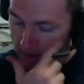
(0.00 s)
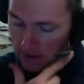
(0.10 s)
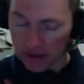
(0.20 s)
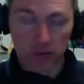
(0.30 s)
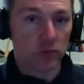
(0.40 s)

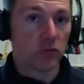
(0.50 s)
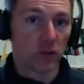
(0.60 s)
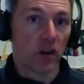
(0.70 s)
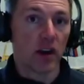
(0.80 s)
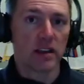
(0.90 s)
and
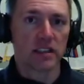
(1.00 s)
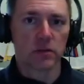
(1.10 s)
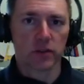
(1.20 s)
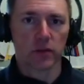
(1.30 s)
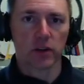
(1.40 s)
revise
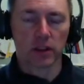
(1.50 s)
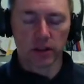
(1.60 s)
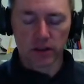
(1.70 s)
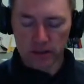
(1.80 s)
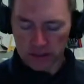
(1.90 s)
what you've already
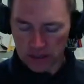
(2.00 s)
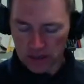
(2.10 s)
learned.